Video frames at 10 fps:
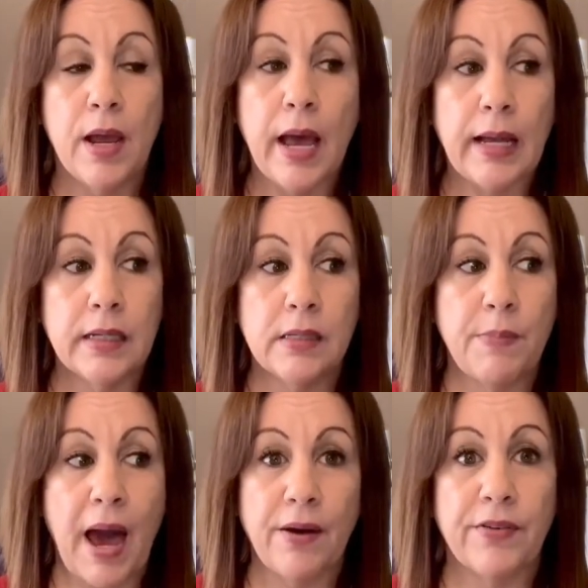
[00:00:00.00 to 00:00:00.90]
And it doesn't
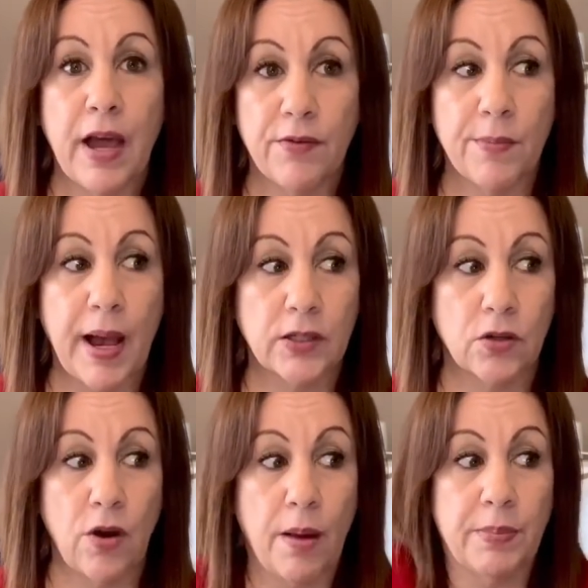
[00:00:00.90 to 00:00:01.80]
matter if you have your mask or
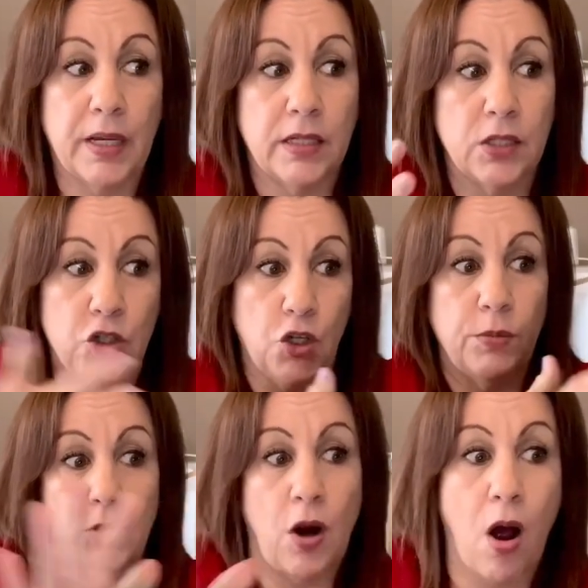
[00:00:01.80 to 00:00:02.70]
not because the
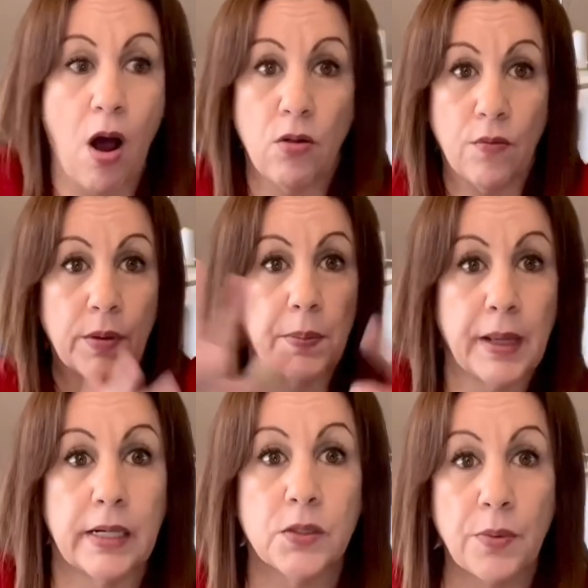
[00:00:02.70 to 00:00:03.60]
germs are all over the place,